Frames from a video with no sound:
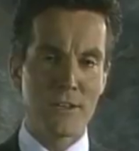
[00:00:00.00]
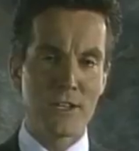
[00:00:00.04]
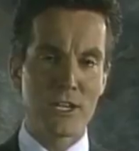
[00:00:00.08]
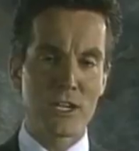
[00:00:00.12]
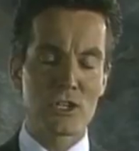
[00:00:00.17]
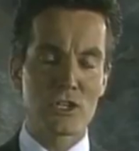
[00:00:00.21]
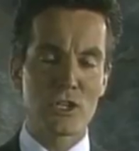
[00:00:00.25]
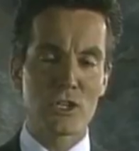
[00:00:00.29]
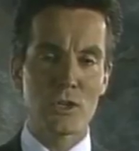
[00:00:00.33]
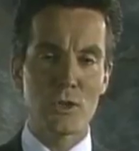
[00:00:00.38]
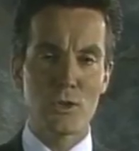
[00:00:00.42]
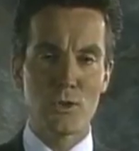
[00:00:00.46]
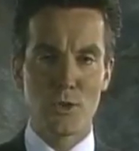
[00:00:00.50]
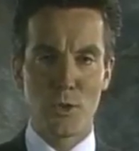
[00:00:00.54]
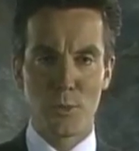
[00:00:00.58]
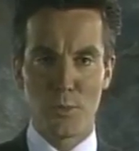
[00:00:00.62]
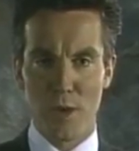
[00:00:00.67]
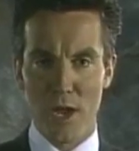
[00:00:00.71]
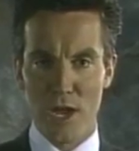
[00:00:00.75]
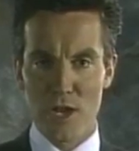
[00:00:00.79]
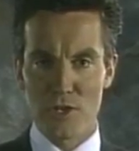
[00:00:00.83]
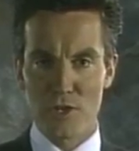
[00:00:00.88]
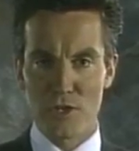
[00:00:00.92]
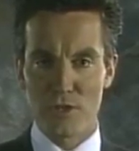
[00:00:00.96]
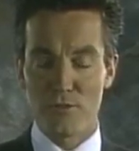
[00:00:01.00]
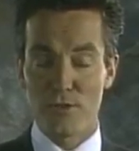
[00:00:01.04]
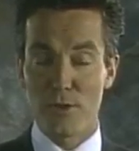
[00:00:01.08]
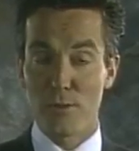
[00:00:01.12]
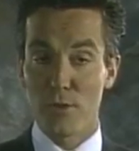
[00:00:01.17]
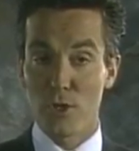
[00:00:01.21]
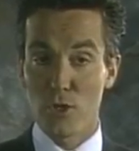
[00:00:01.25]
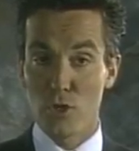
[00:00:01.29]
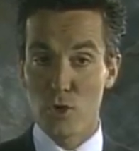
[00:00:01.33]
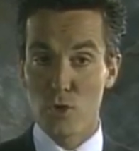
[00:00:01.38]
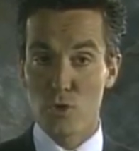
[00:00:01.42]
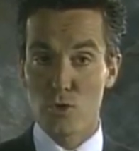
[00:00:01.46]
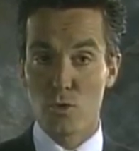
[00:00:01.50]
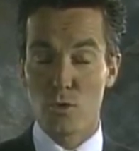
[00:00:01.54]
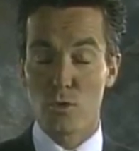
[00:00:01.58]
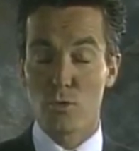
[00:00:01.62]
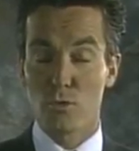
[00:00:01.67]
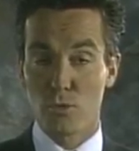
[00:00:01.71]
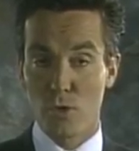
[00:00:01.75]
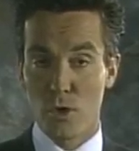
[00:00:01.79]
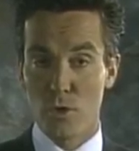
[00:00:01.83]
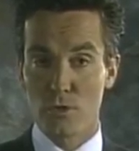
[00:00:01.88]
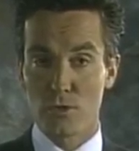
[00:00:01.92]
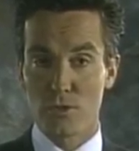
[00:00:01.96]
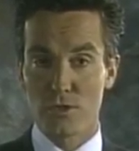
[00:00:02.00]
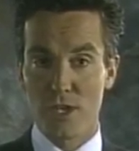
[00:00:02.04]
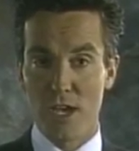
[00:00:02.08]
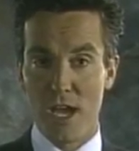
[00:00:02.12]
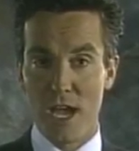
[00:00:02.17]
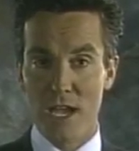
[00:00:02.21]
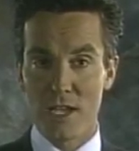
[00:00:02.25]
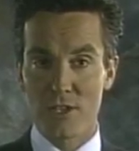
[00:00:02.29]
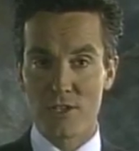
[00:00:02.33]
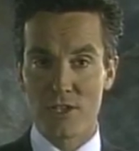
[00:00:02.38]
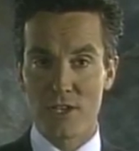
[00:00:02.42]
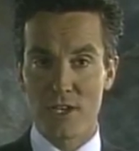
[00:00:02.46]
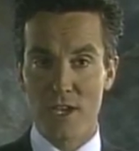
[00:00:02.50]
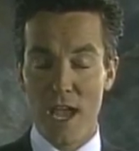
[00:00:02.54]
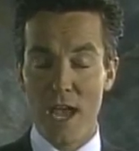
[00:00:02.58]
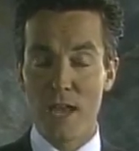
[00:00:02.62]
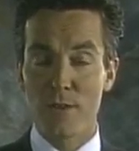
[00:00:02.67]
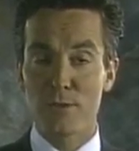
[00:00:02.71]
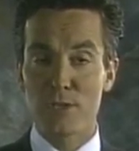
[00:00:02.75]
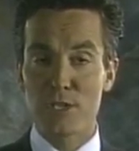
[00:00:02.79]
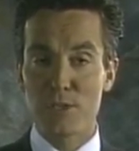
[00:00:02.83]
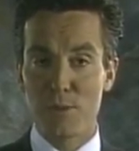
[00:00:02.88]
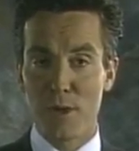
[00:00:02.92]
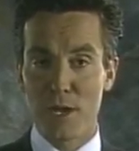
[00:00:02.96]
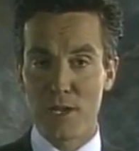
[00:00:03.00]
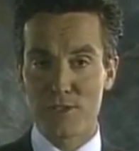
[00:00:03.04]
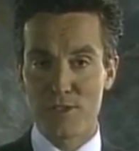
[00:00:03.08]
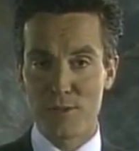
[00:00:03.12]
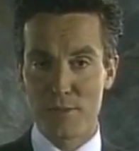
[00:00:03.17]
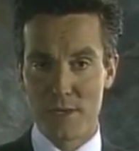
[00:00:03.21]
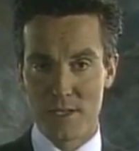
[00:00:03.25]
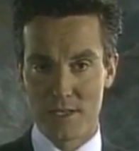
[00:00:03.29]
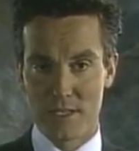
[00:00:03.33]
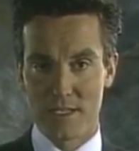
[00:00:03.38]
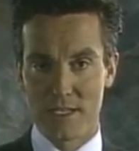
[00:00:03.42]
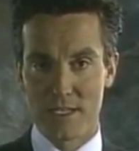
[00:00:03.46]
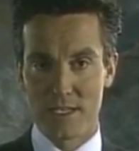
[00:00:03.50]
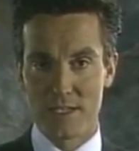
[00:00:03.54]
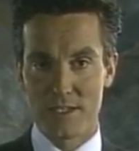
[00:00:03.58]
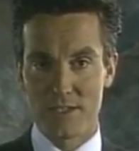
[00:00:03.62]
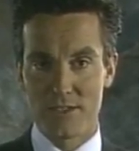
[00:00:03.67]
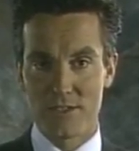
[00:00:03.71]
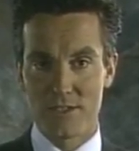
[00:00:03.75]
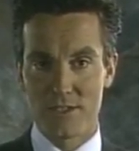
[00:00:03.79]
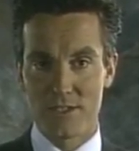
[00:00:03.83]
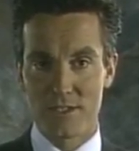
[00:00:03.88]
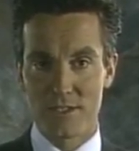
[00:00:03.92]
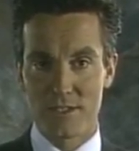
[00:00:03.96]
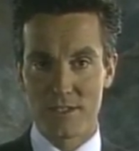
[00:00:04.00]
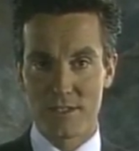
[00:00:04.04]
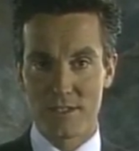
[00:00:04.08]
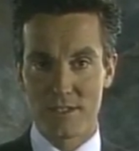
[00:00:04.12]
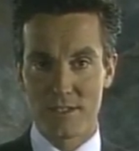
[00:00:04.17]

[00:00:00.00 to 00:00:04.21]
exclude the patient from the usual role task and responsibilities.